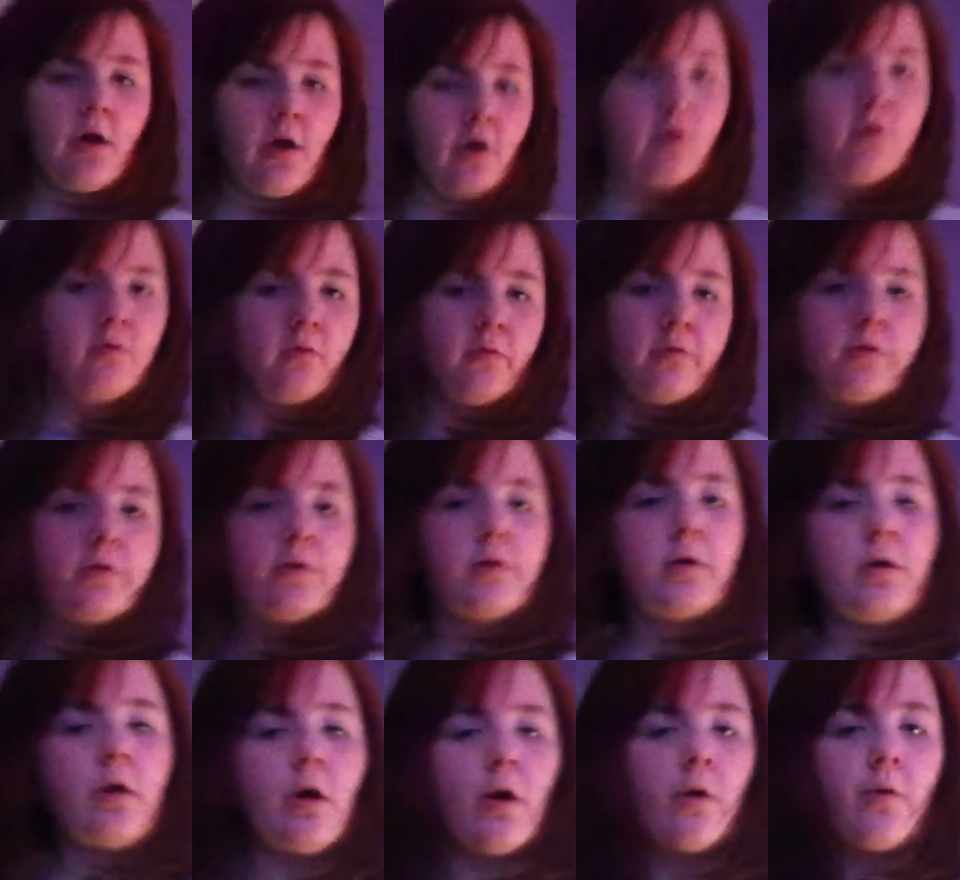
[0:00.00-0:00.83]
no,
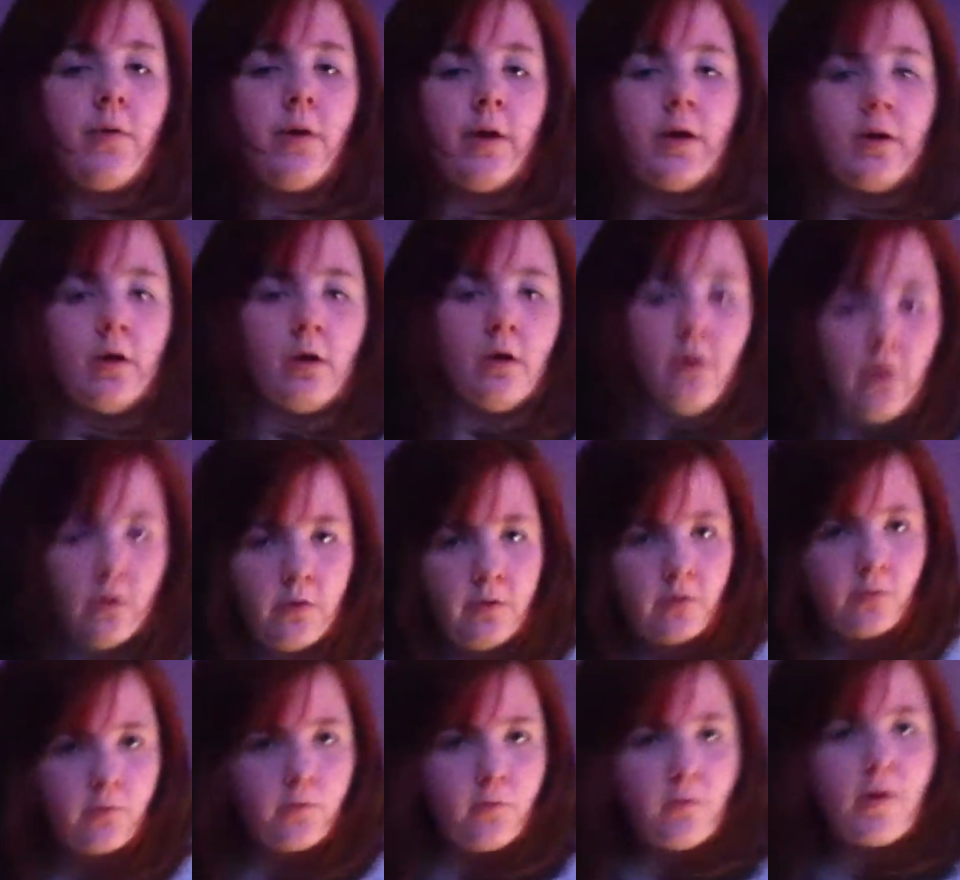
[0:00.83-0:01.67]
going
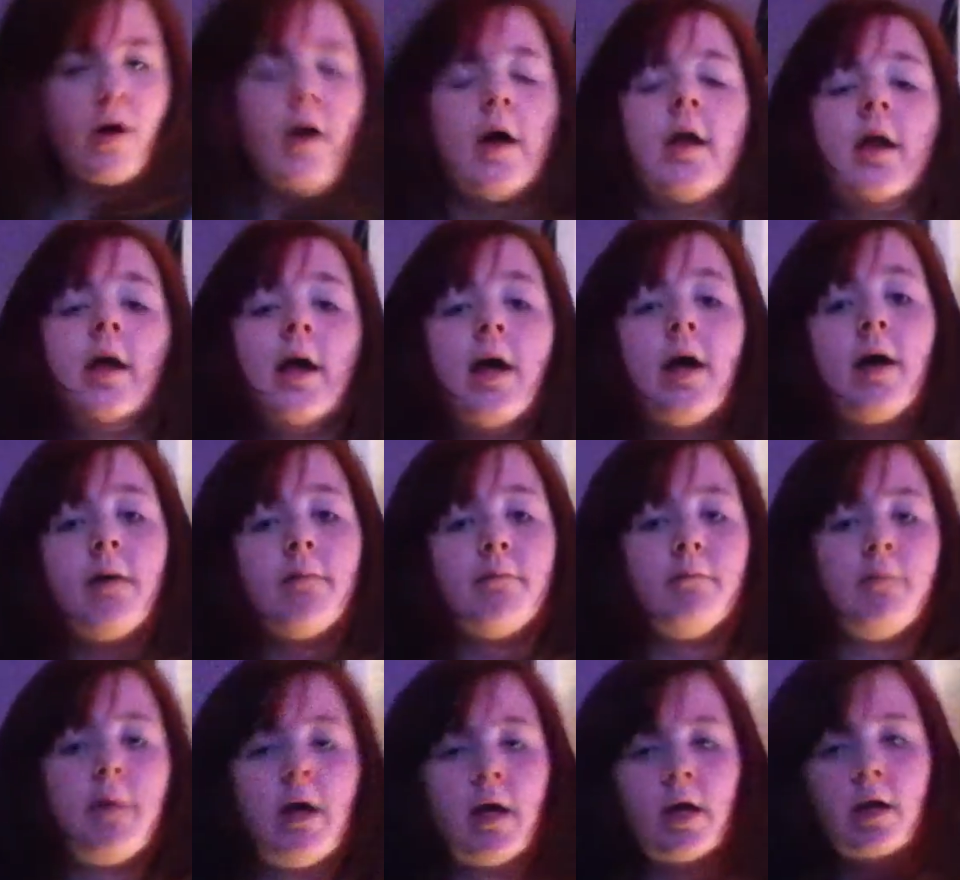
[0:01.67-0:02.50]
old, what
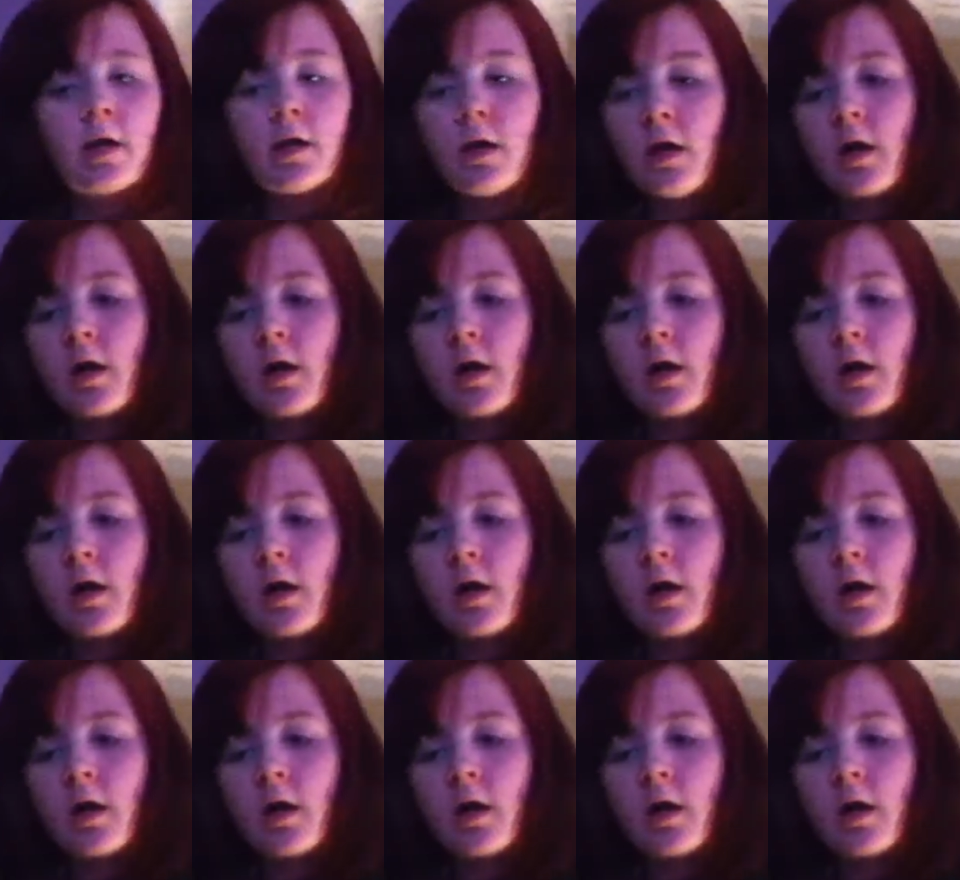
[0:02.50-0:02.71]
am I